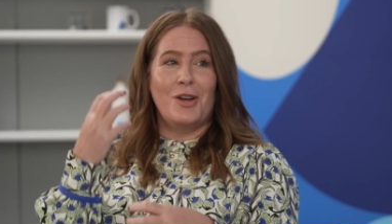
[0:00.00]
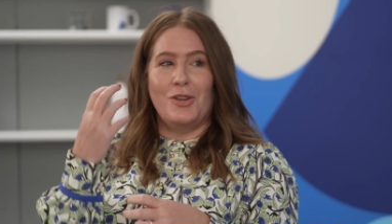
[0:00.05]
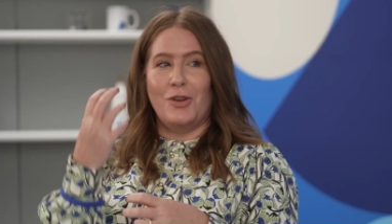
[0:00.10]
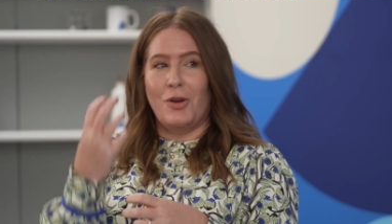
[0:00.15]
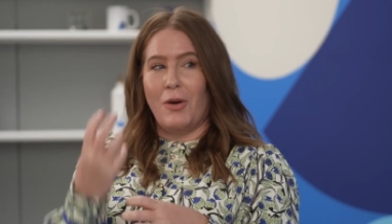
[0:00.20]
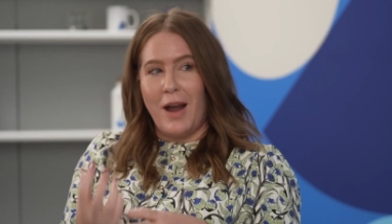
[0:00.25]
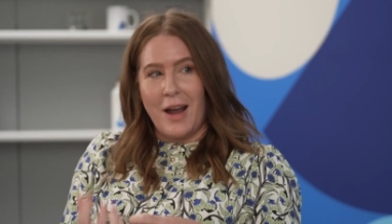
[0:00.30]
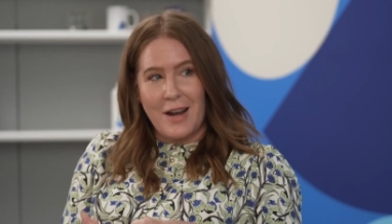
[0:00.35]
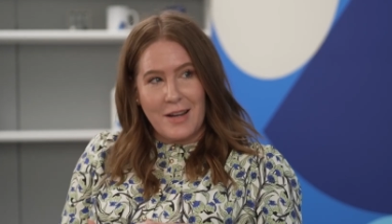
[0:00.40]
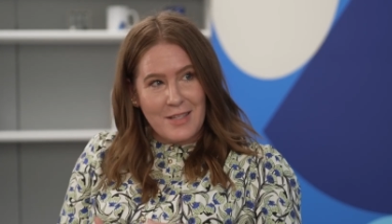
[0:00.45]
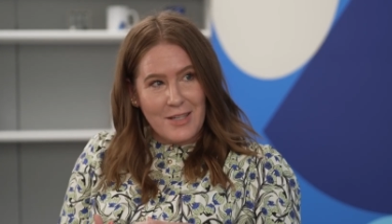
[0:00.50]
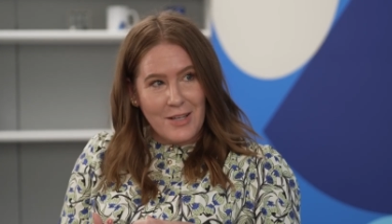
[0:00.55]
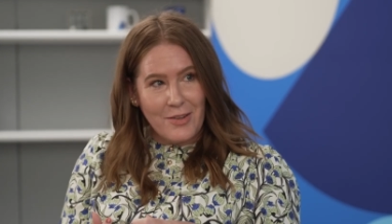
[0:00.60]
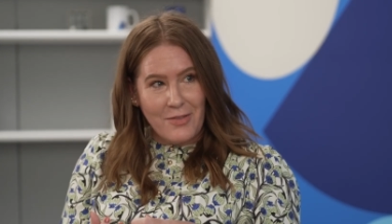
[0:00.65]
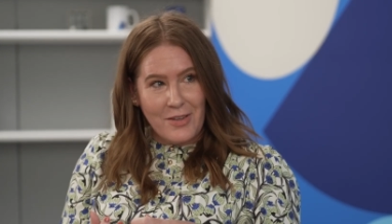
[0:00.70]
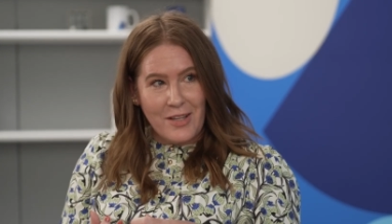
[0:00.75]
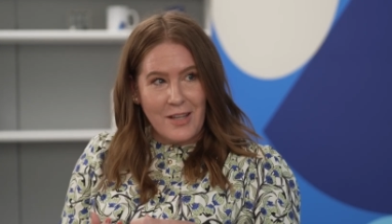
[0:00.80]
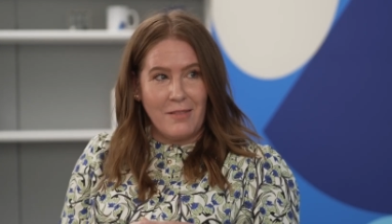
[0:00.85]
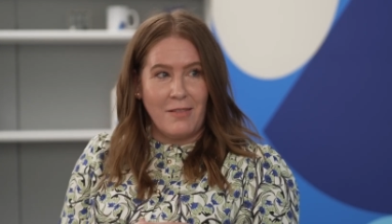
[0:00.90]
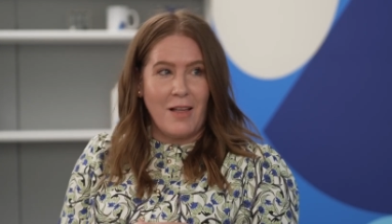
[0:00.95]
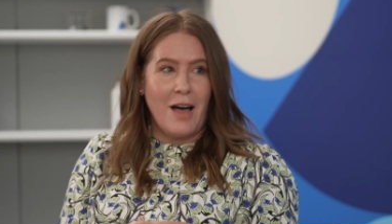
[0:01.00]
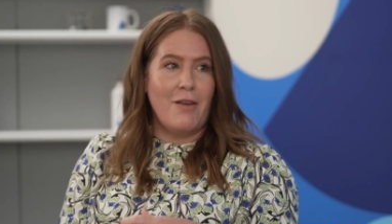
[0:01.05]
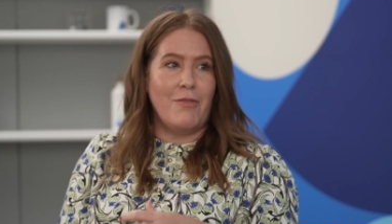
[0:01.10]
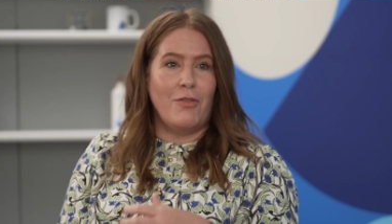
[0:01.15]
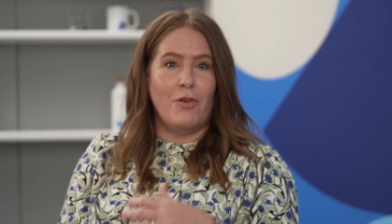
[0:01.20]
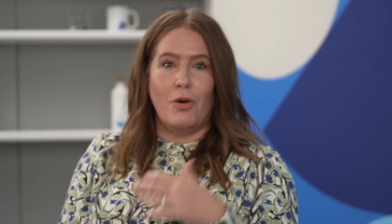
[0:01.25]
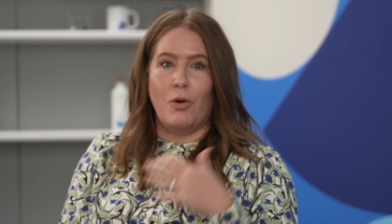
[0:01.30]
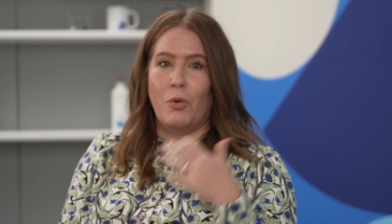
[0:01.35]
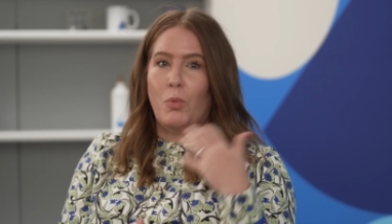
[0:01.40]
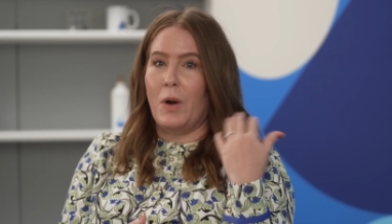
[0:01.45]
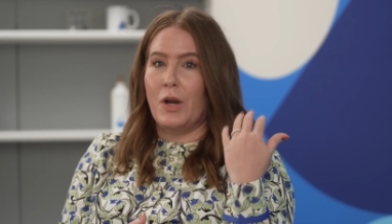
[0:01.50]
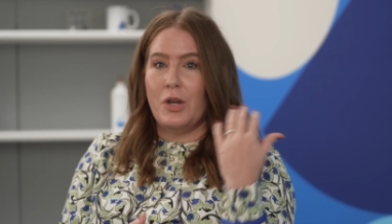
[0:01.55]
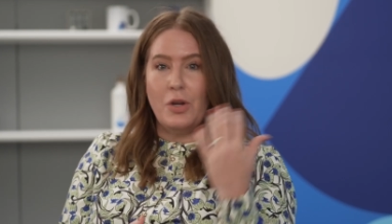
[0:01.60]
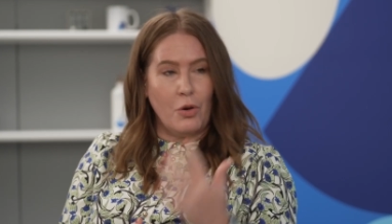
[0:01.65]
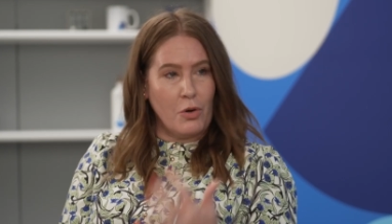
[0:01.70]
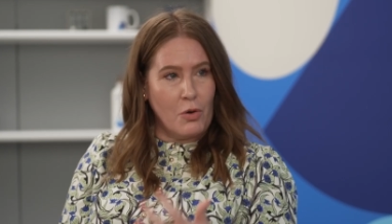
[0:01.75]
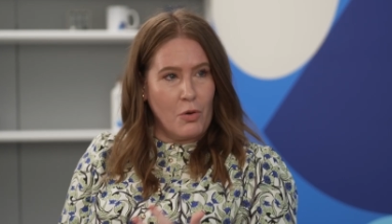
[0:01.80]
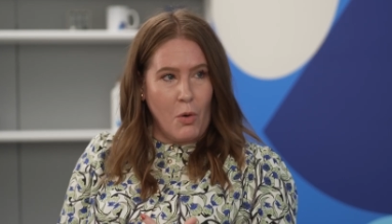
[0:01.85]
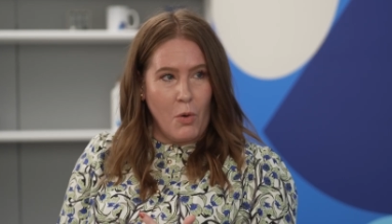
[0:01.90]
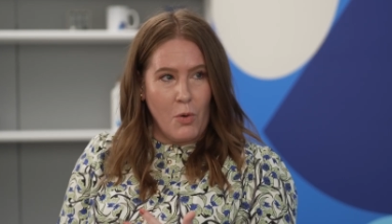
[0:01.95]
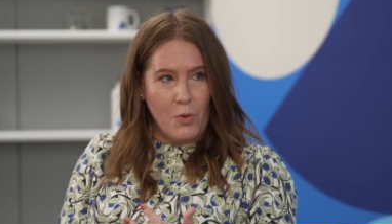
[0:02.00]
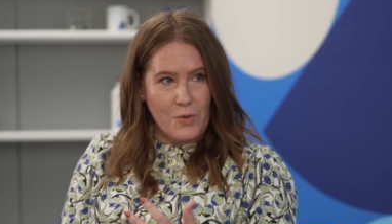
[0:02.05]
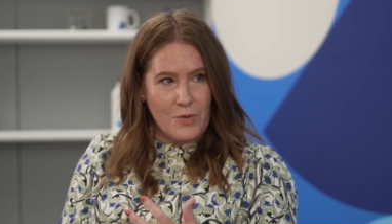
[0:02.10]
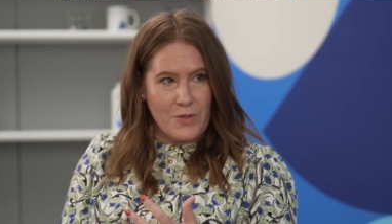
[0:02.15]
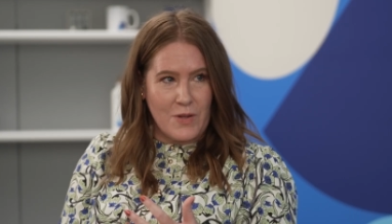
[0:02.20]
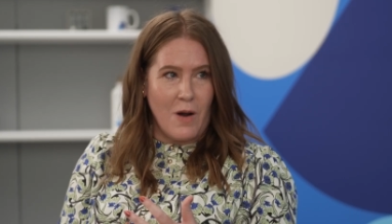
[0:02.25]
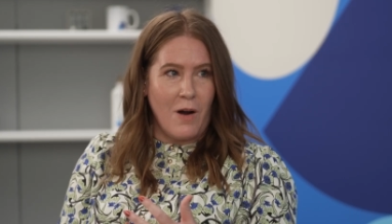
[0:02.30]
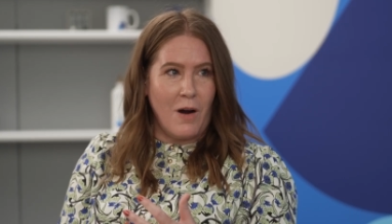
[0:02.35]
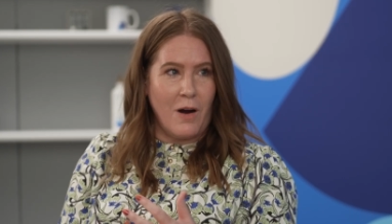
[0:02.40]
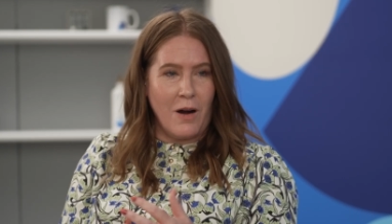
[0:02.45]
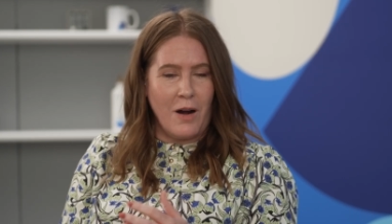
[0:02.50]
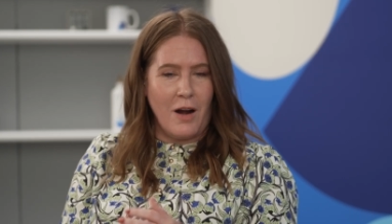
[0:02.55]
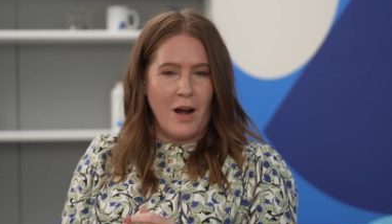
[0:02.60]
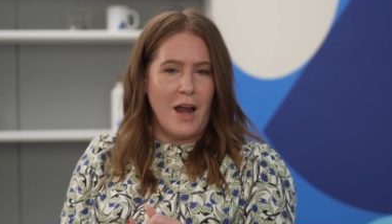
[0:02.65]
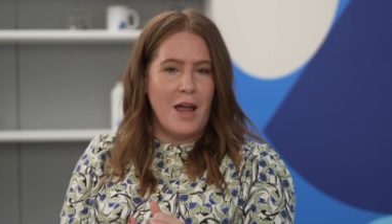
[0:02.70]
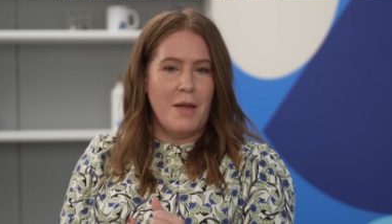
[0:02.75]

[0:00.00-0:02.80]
your activity level, what your goals are,